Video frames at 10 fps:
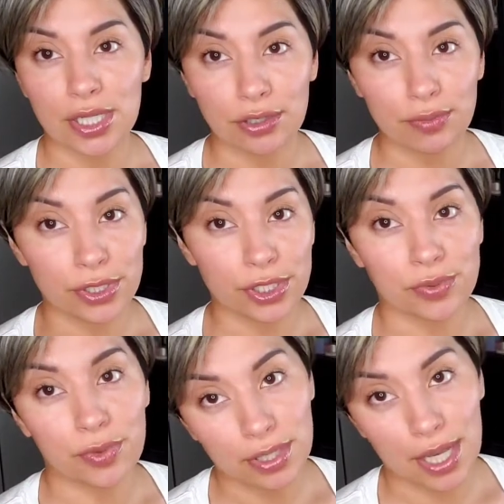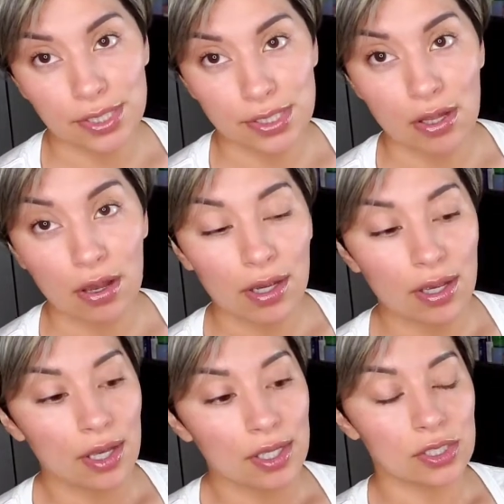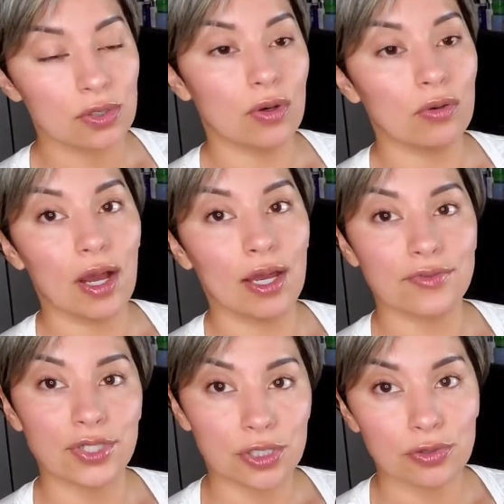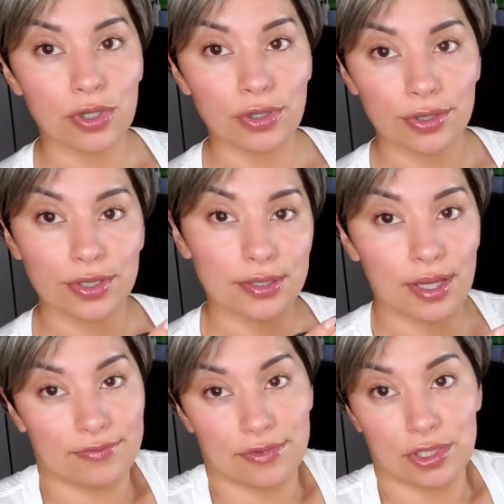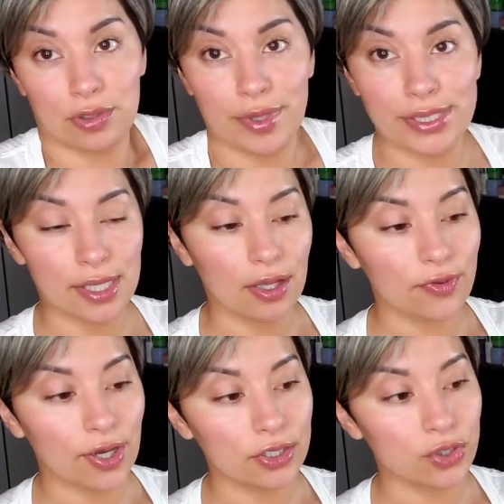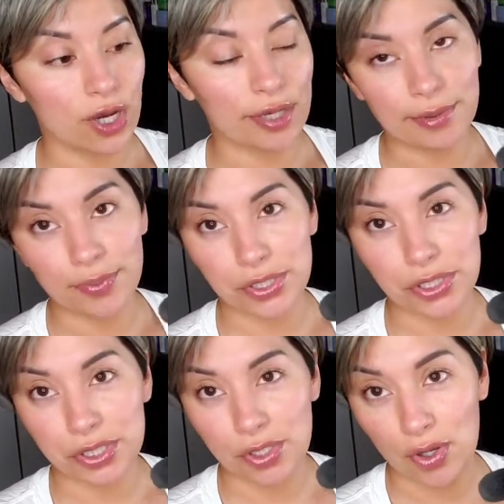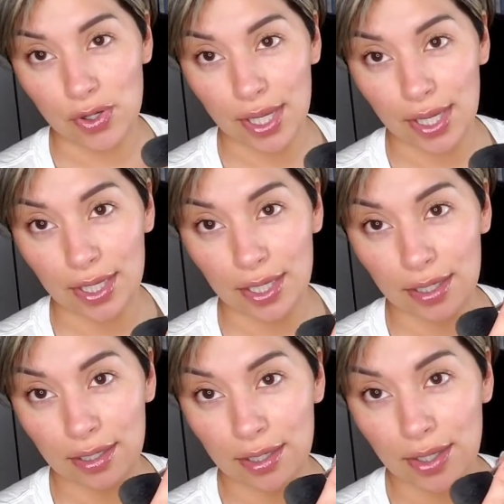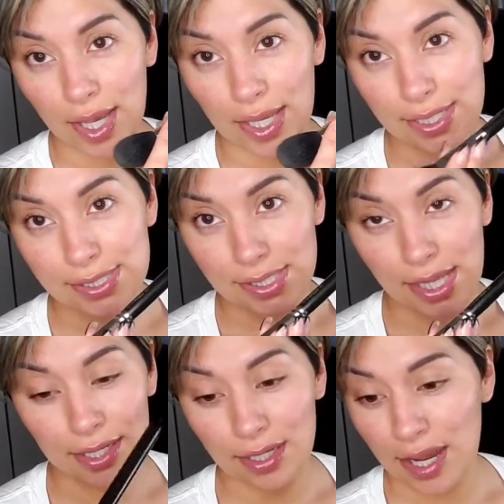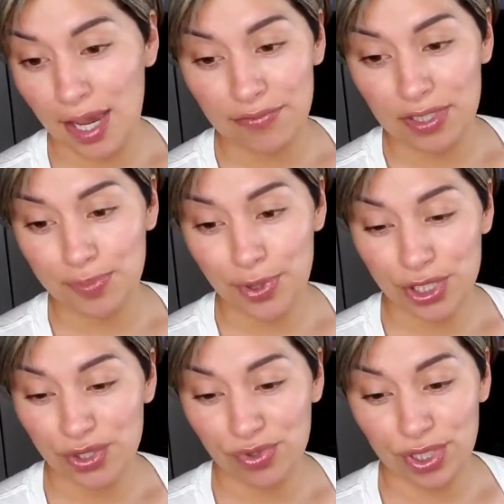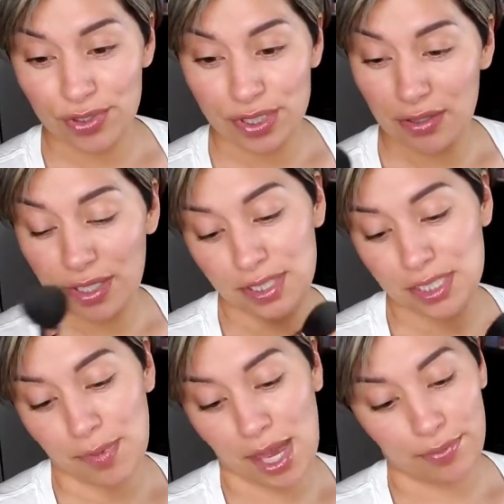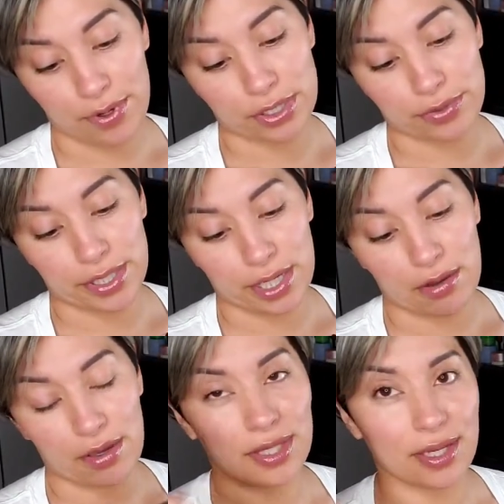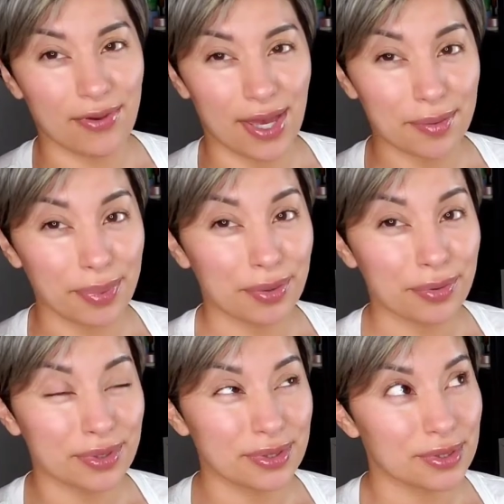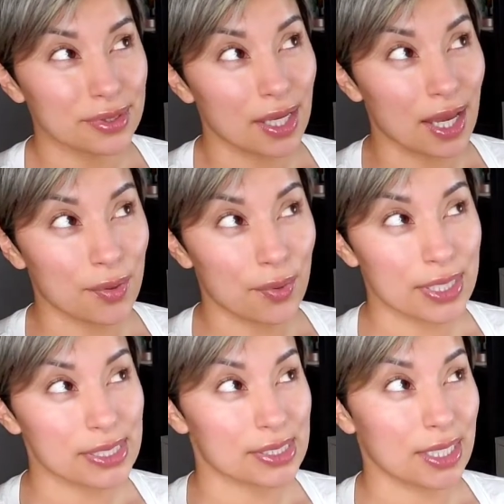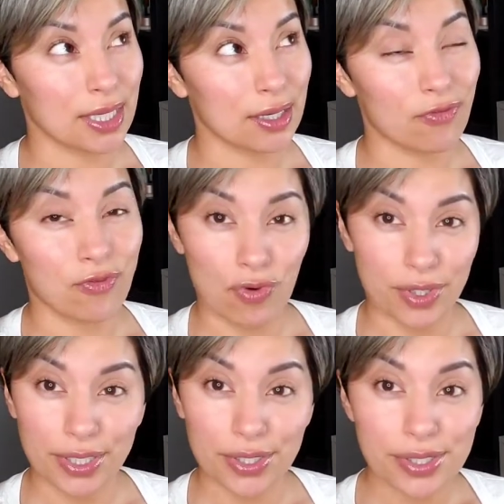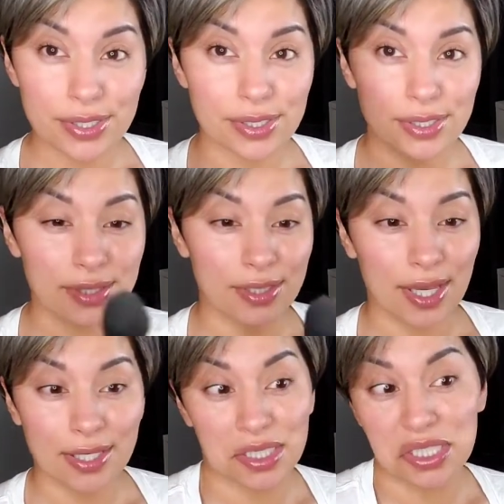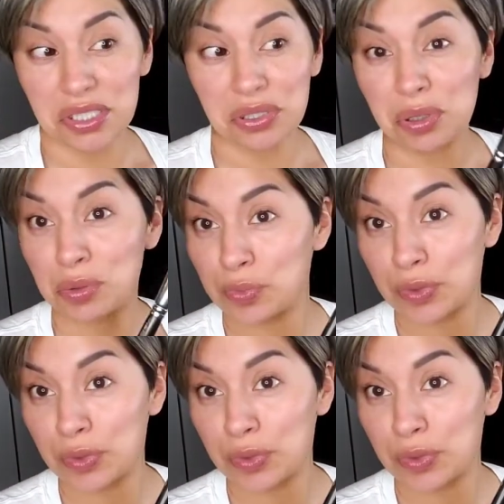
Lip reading: and your brushes won't last as long. So I've just heard, and I do it myself, I dry my brushes on a slant, and I have these brushes for years now. Like this MAC brush right now, I think I've had about, I want to say 4 years, and it's still